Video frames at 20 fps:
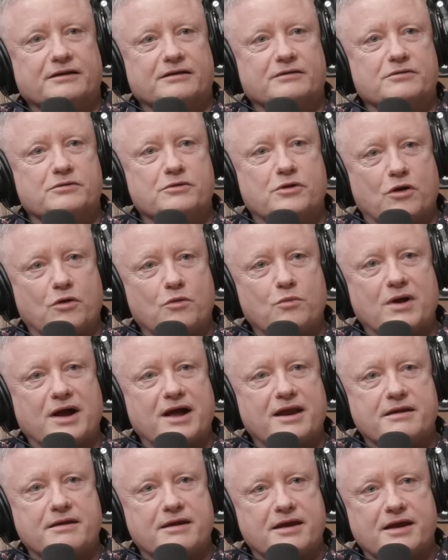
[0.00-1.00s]
nowhere
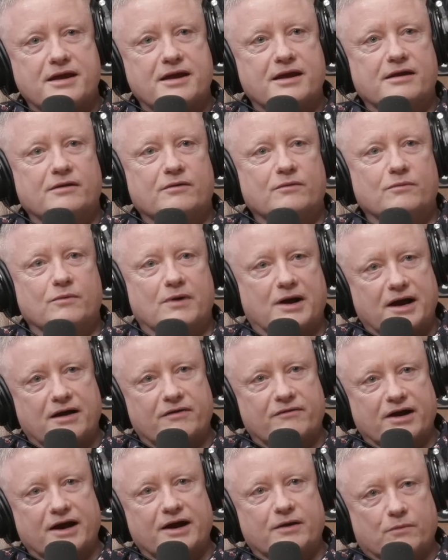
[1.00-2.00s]
near where
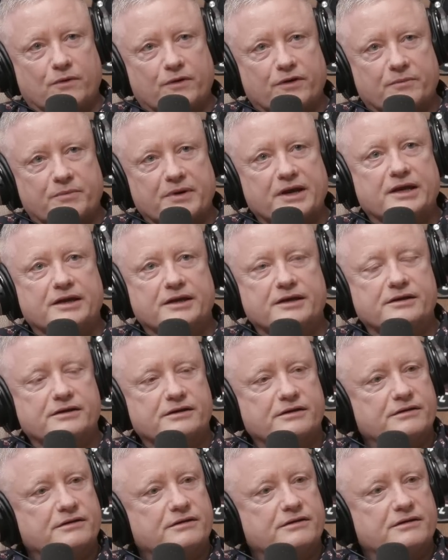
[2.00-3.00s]
I want to be
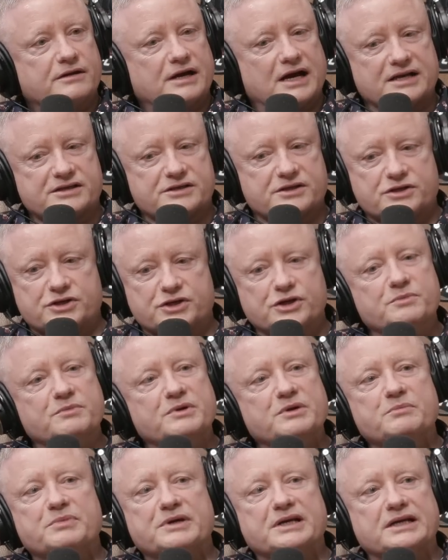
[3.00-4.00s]
as a human
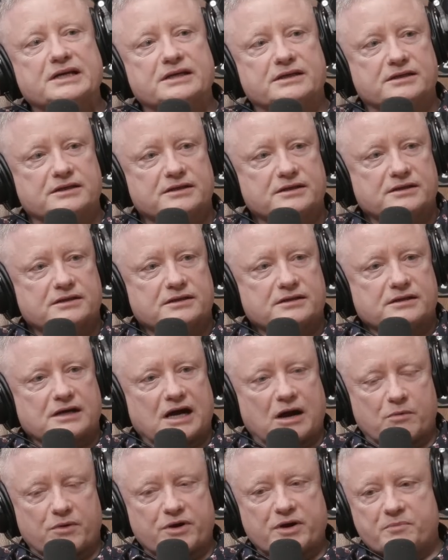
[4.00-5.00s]
being. I
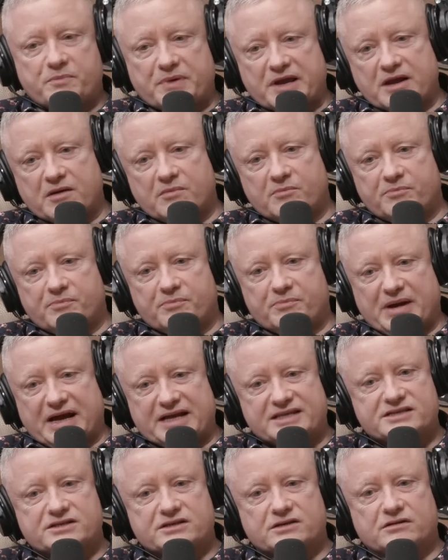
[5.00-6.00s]
want to be a
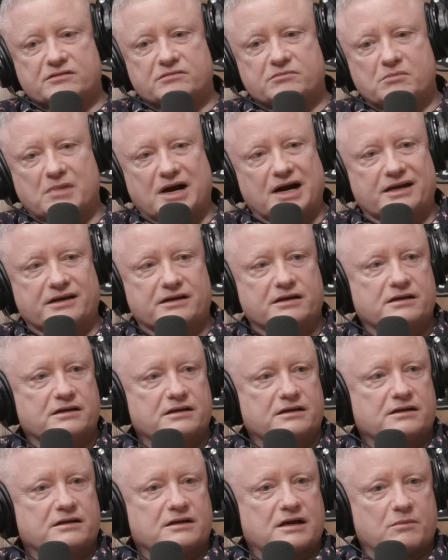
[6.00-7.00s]
better man.
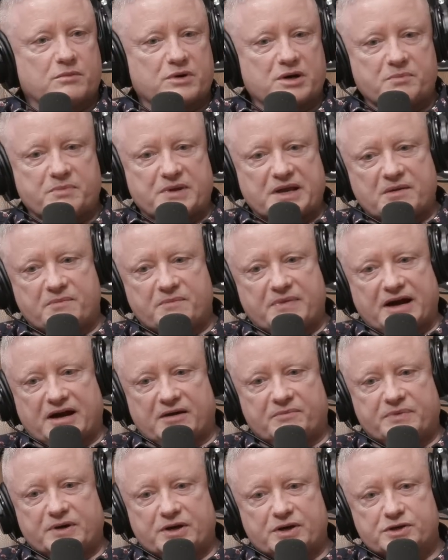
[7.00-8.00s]
I want to be a better
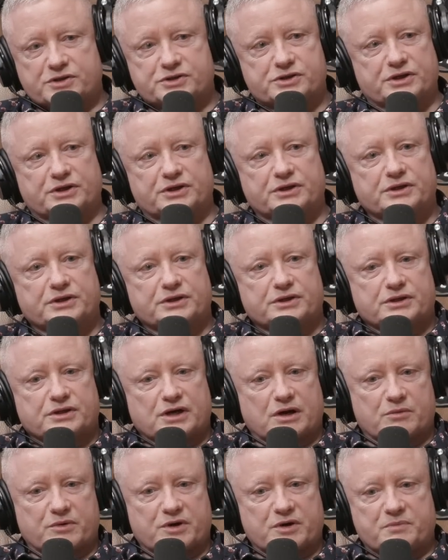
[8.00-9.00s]
person. I
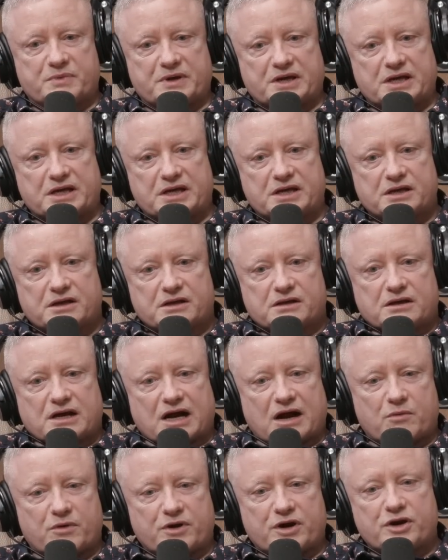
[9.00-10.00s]
want
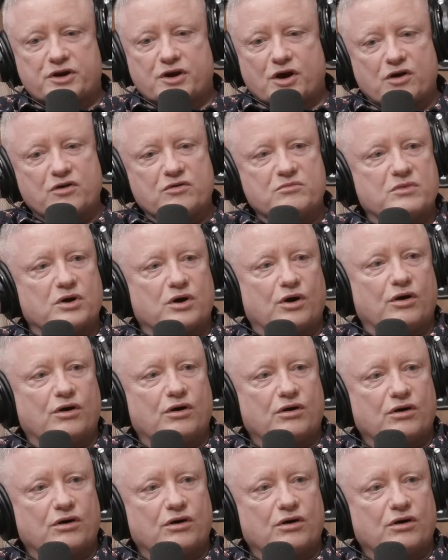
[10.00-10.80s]
to know more.